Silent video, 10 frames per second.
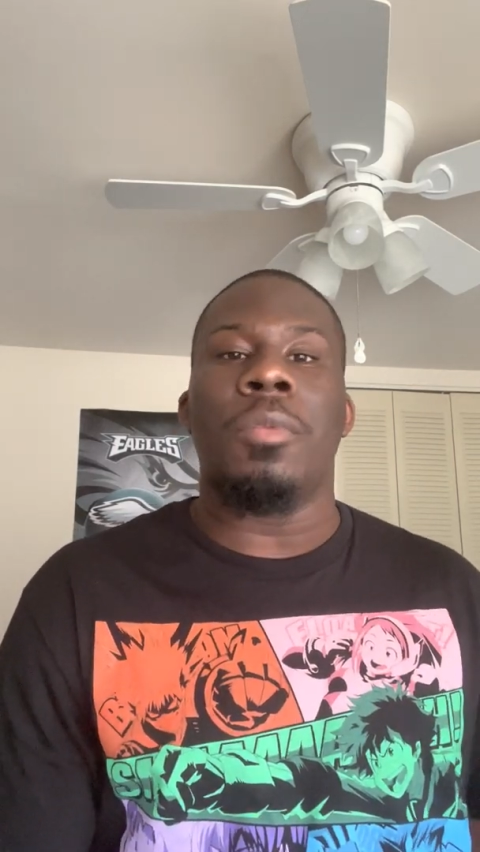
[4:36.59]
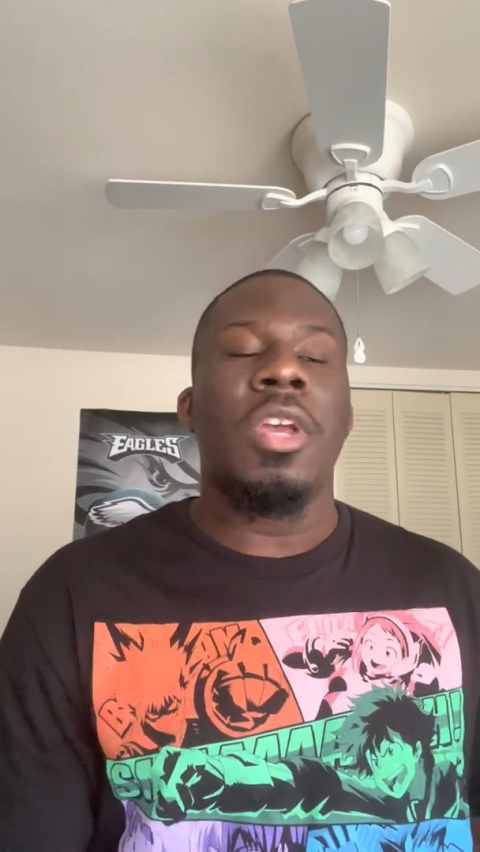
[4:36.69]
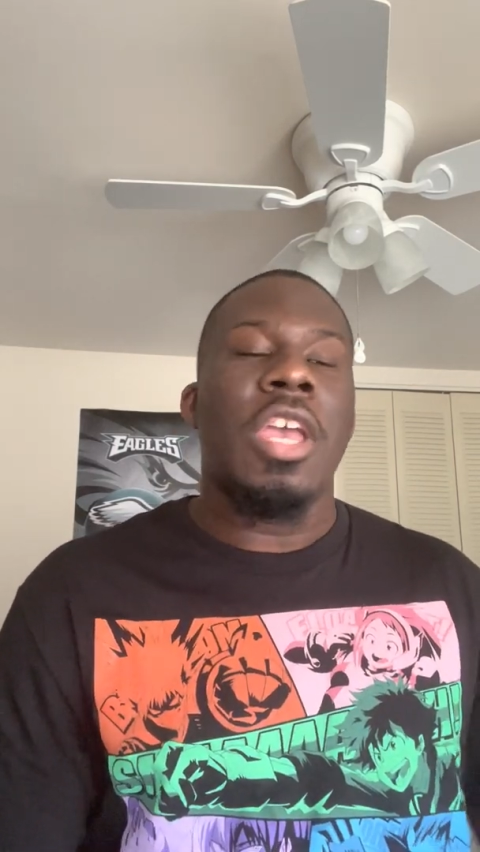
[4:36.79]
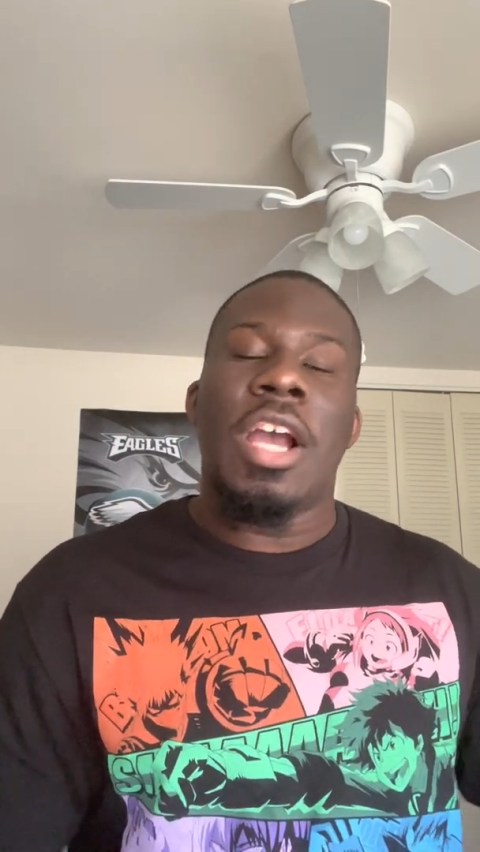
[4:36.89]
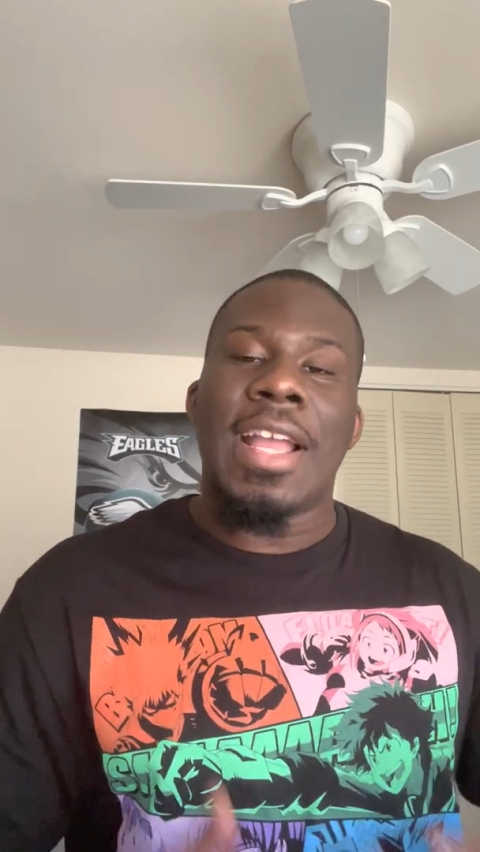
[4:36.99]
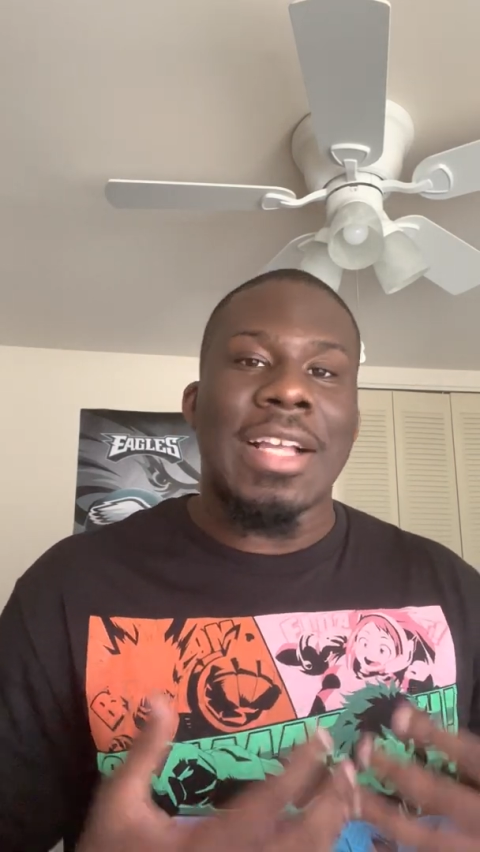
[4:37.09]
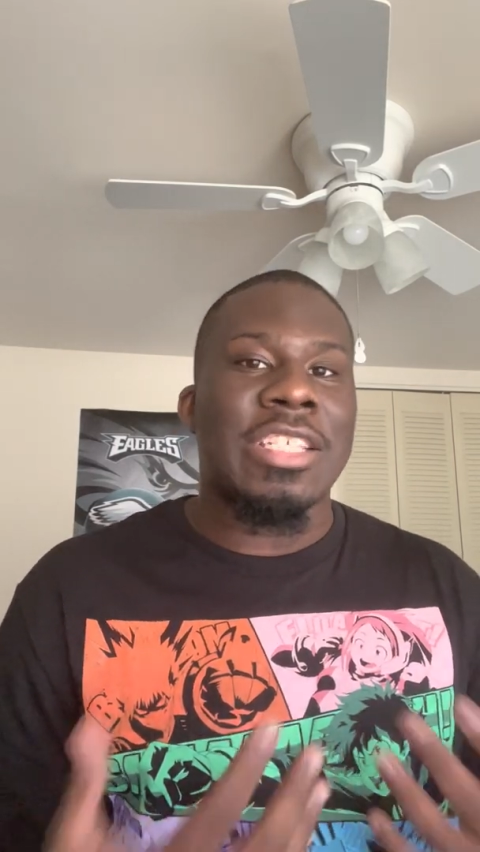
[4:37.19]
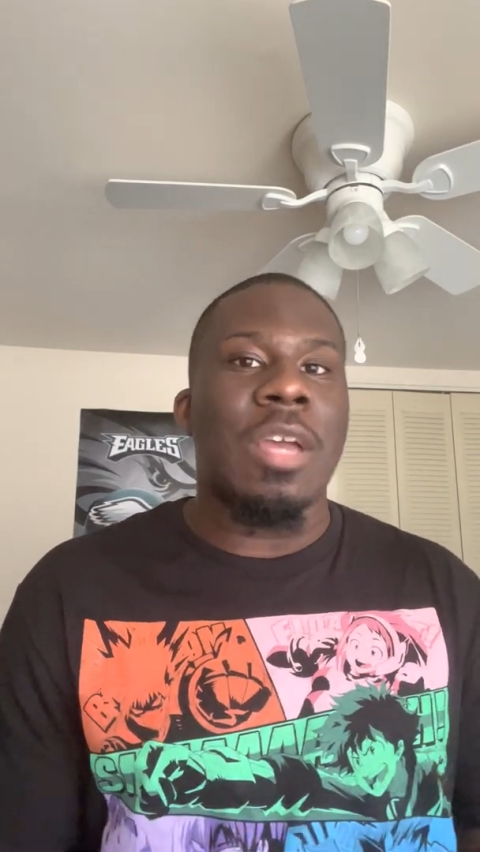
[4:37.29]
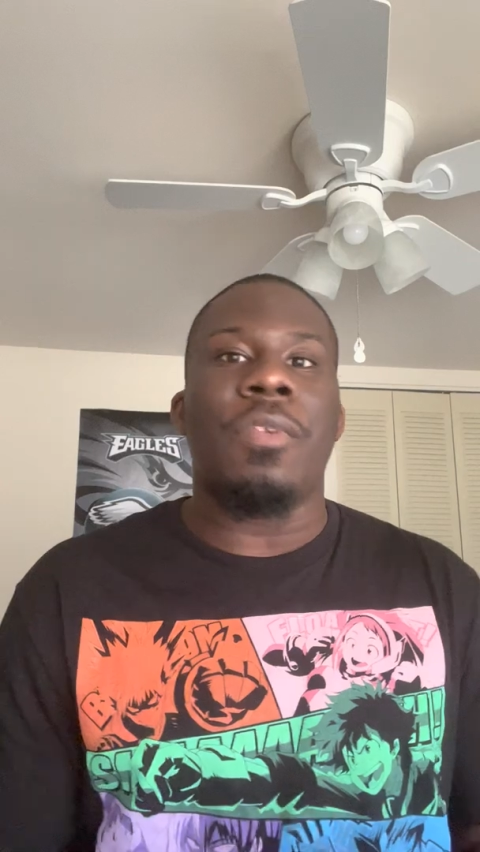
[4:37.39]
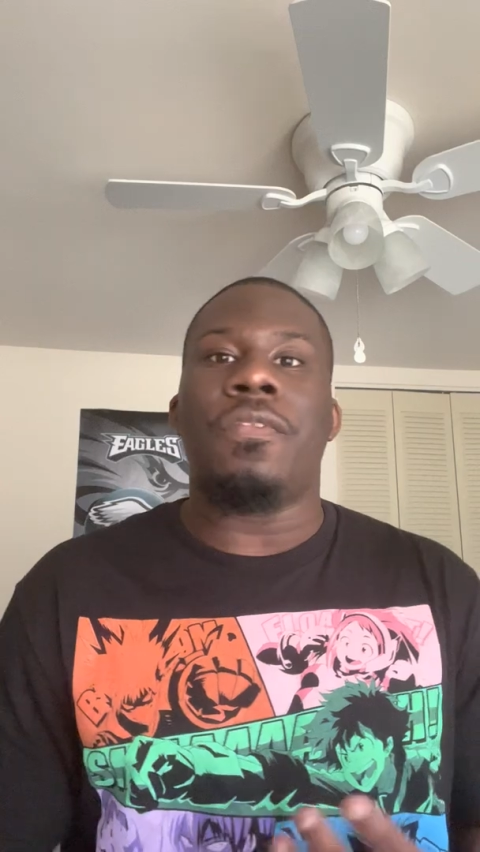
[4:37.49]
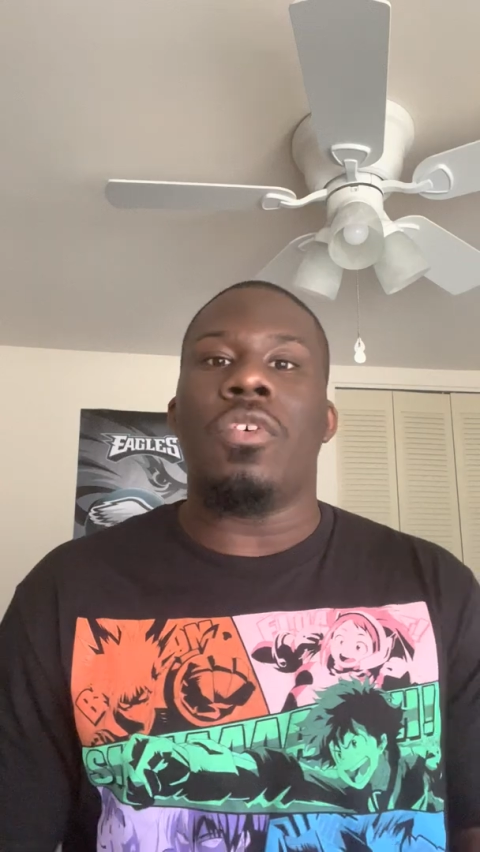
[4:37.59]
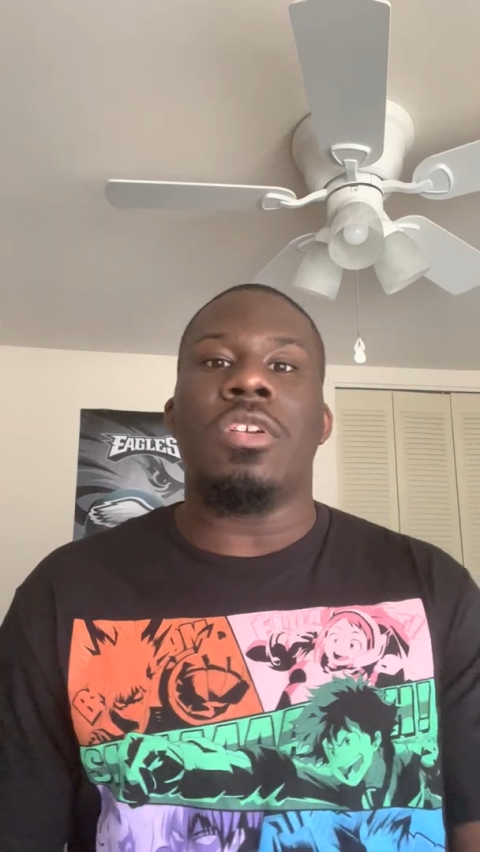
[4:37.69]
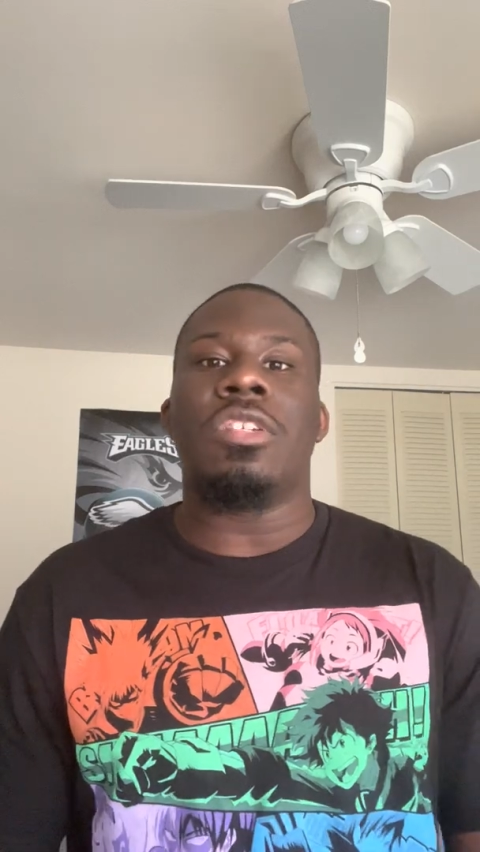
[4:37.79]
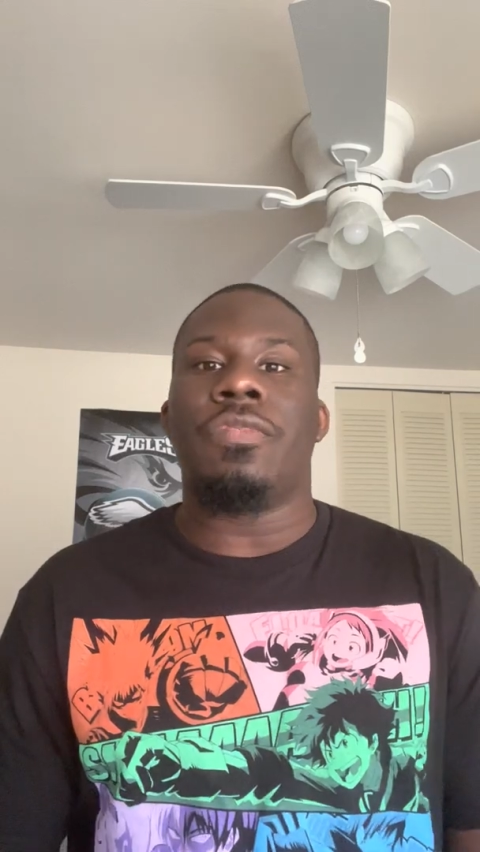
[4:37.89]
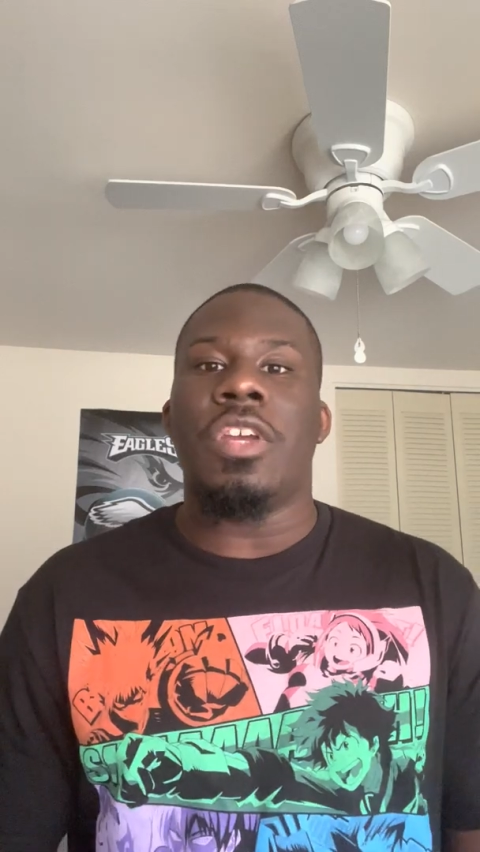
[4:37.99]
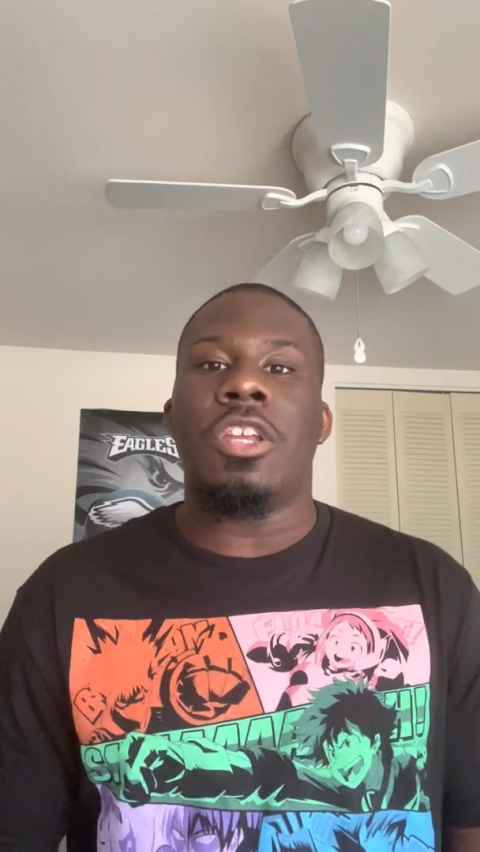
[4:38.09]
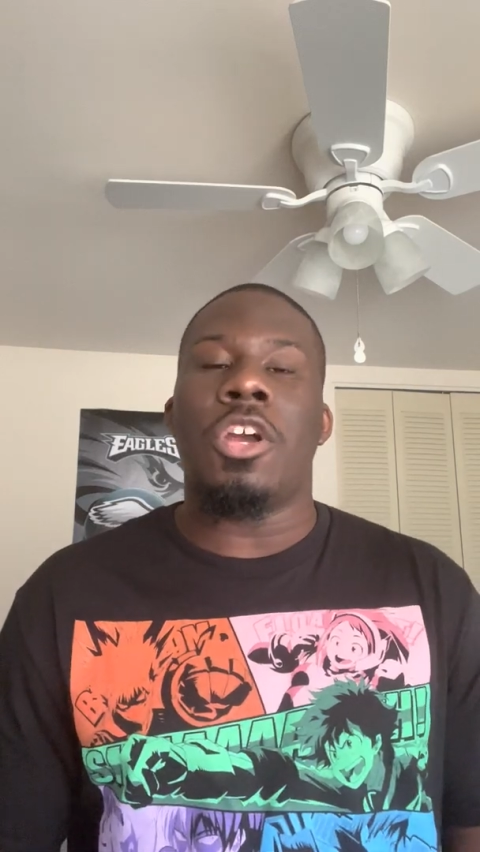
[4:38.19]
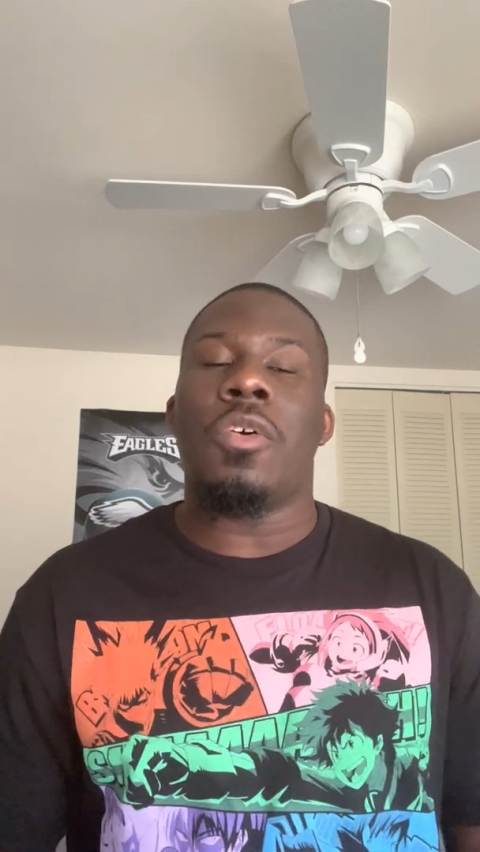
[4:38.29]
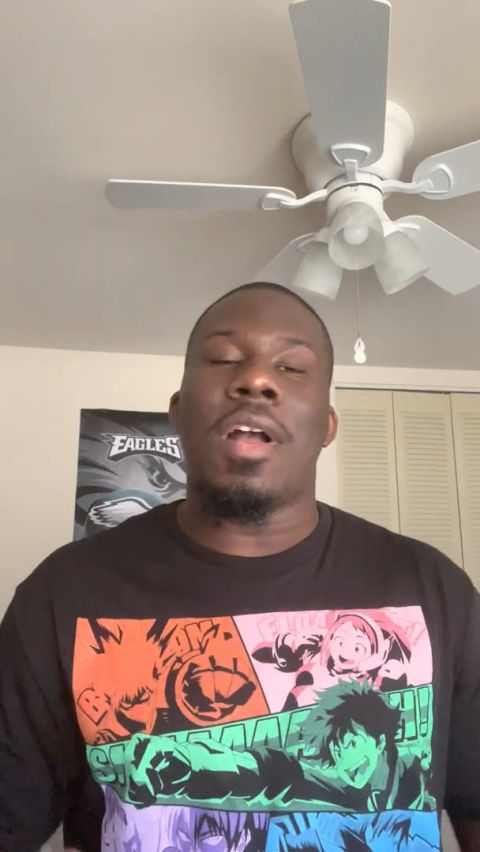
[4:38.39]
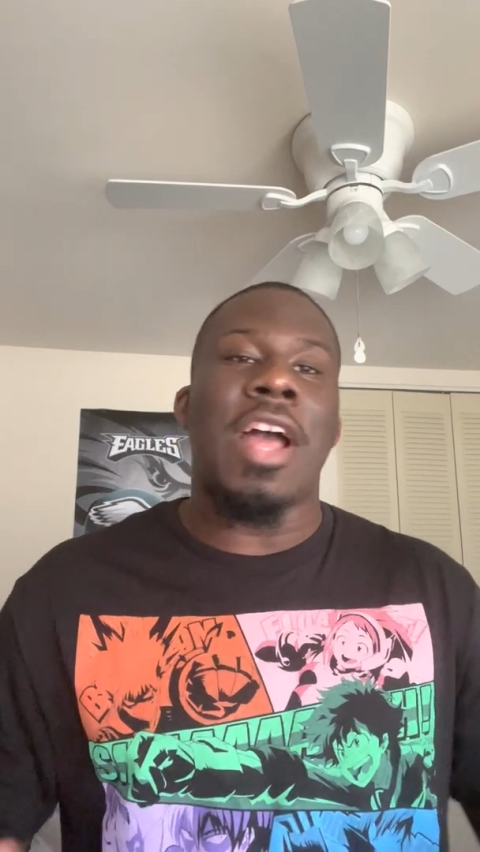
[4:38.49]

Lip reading: And like I said before in this video,